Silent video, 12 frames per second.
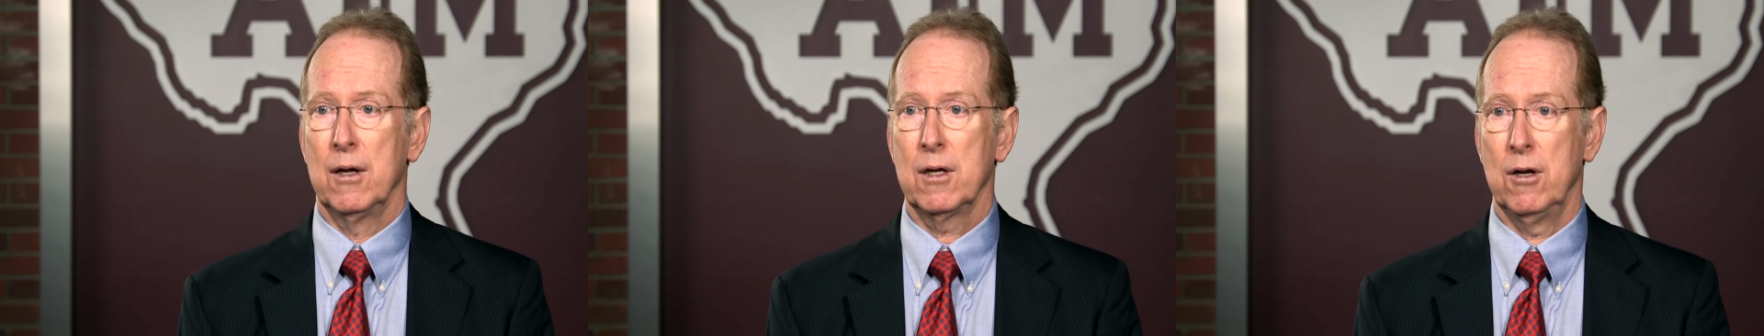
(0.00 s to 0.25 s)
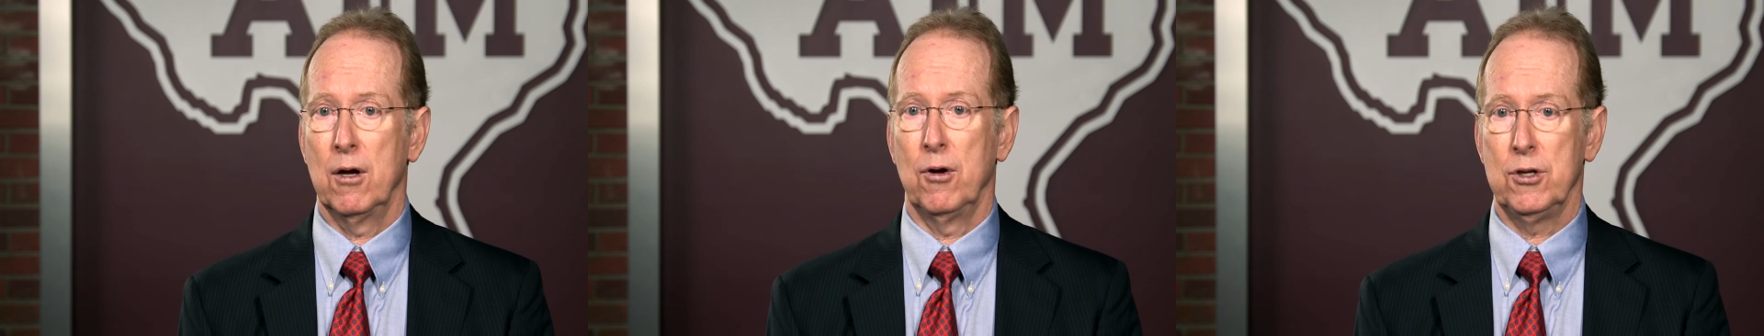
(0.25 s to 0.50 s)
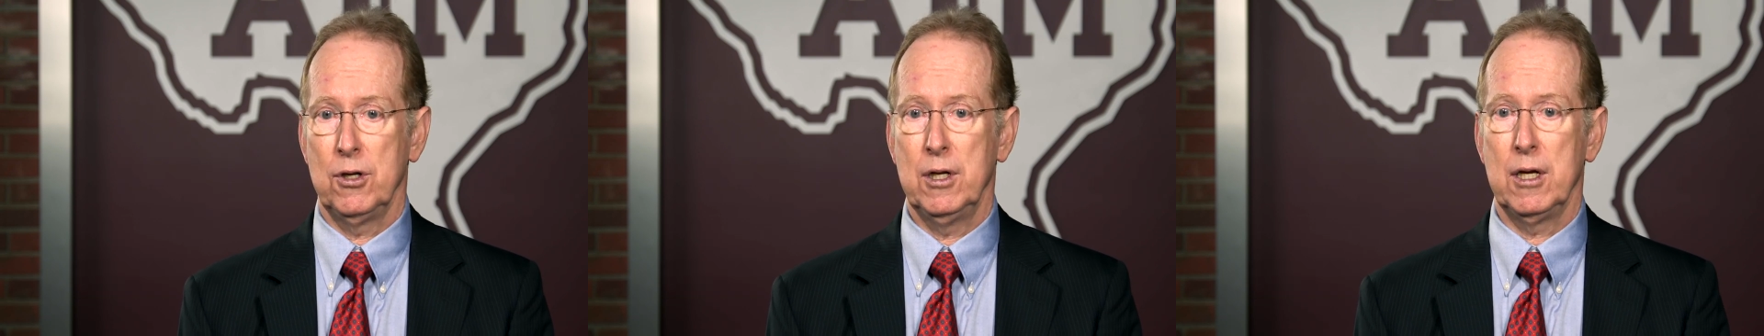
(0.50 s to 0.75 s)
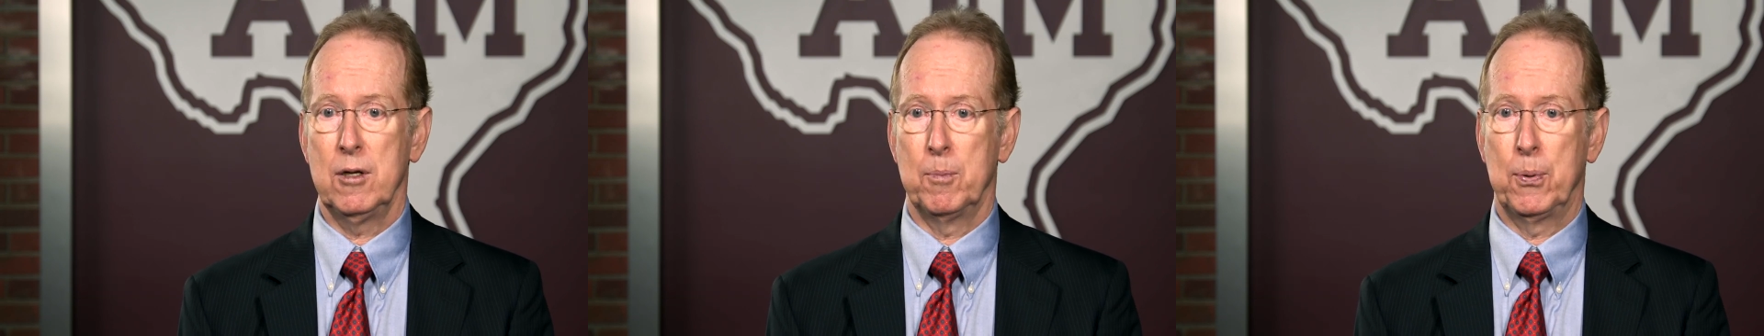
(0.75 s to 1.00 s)
You know, and you
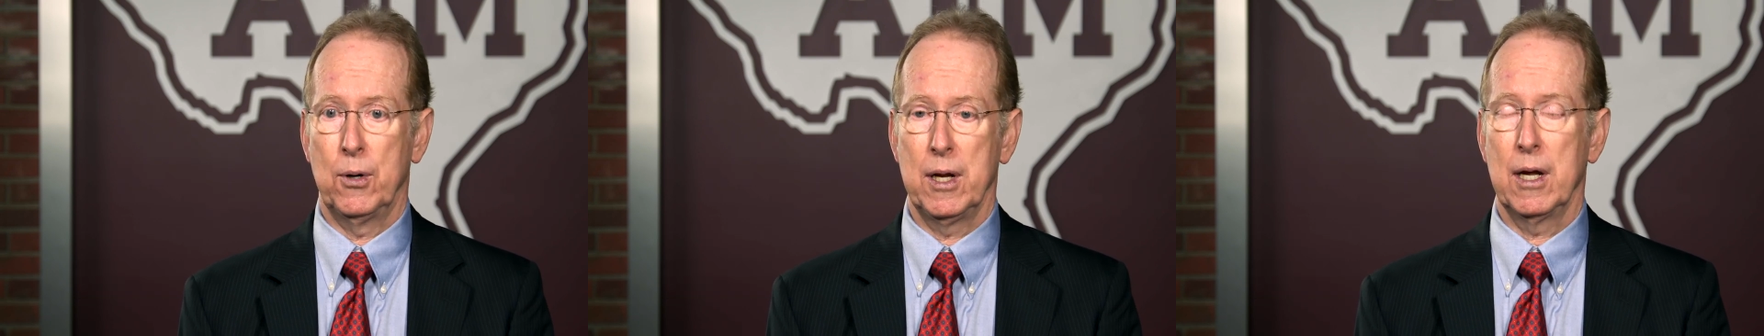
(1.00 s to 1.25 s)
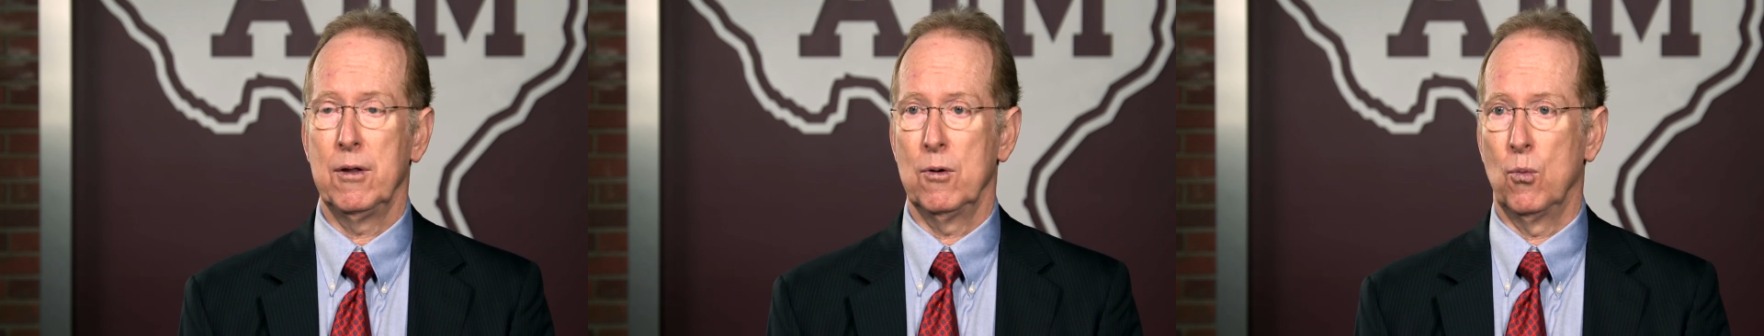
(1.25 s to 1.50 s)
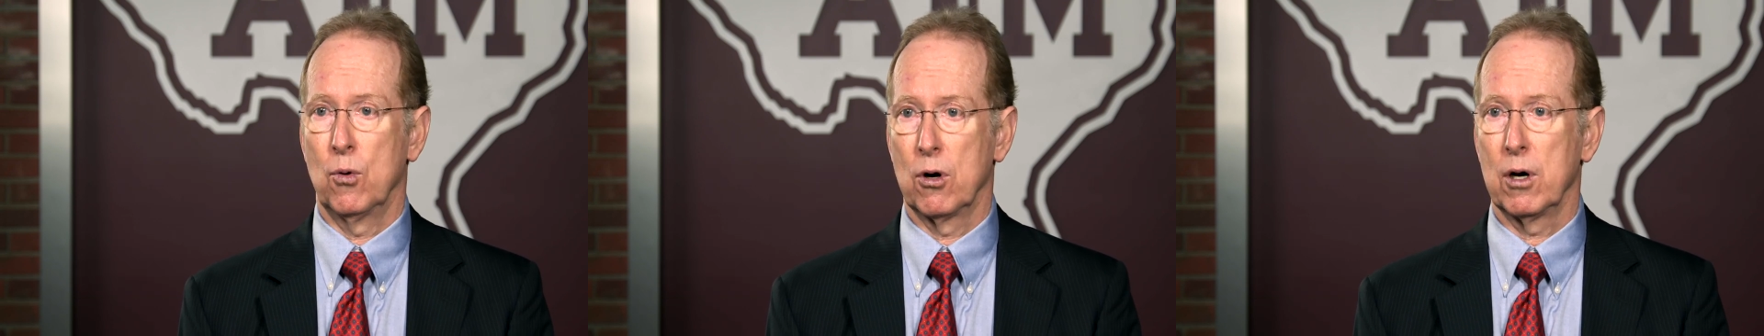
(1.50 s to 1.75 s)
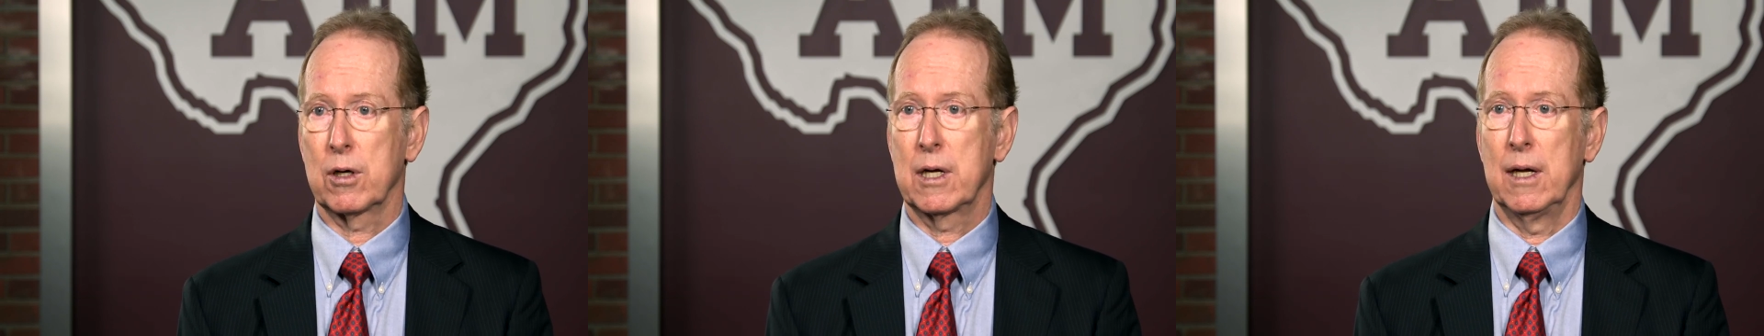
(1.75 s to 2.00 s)
need to put in the
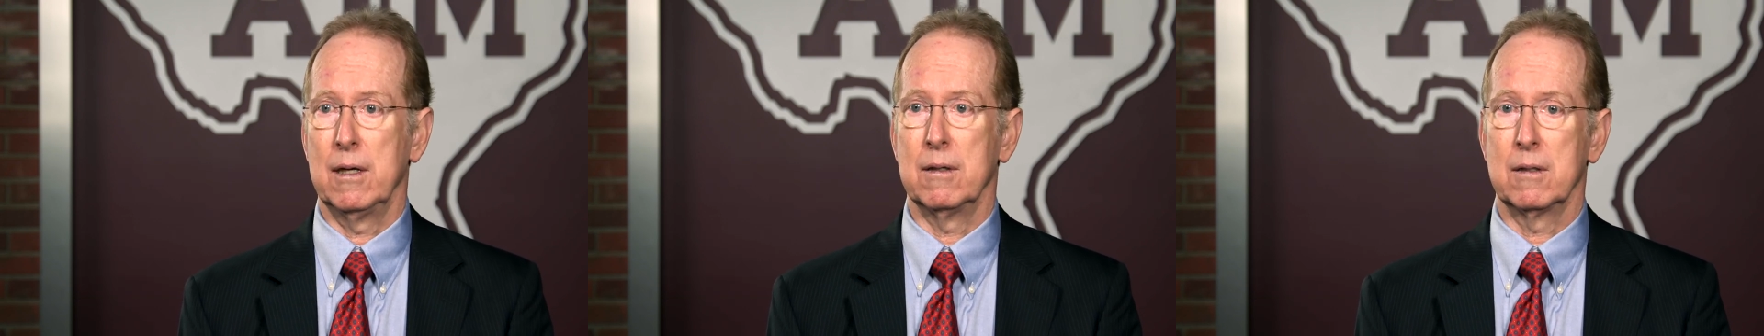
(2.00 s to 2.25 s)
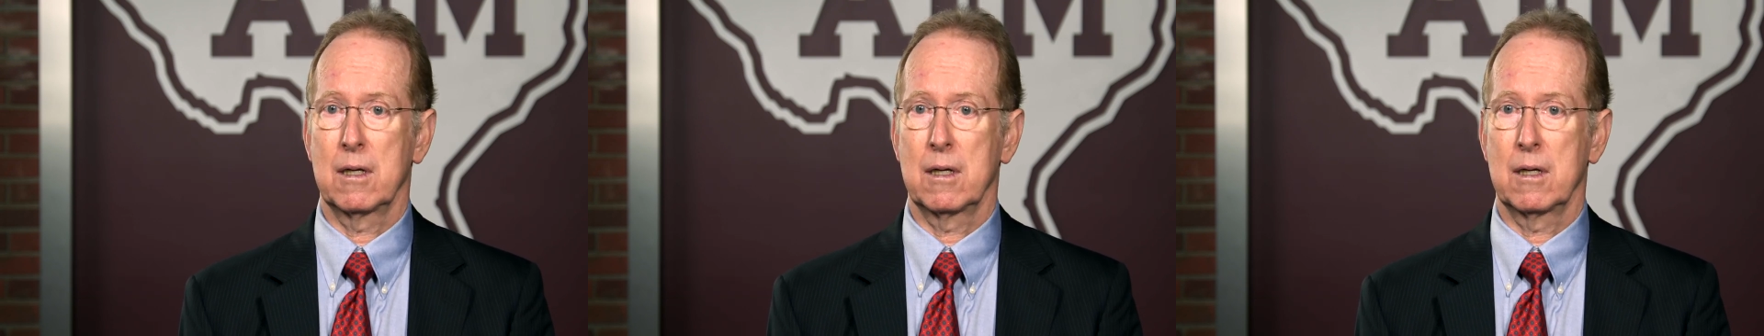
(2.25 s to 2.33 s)
work and